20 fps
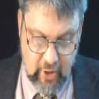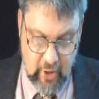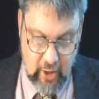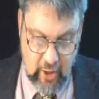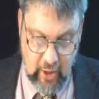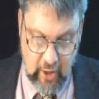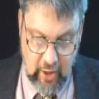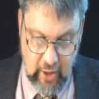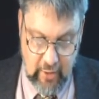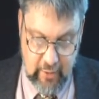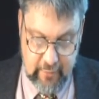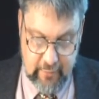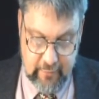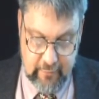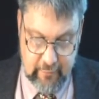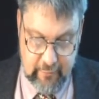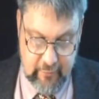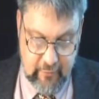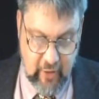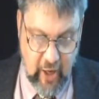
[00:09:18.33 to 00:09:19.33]
uh,
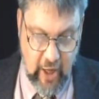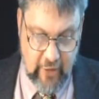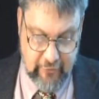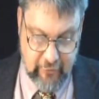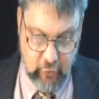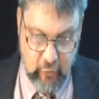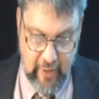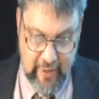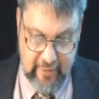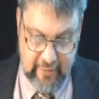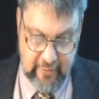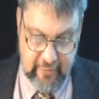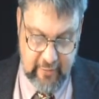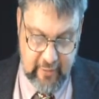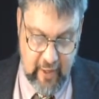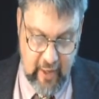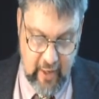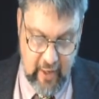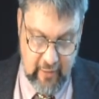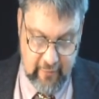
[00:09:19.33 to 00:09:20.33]
consecrated
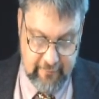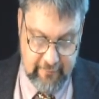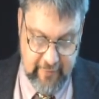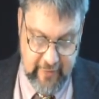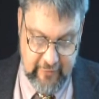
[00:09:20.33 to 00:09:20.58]
and uh,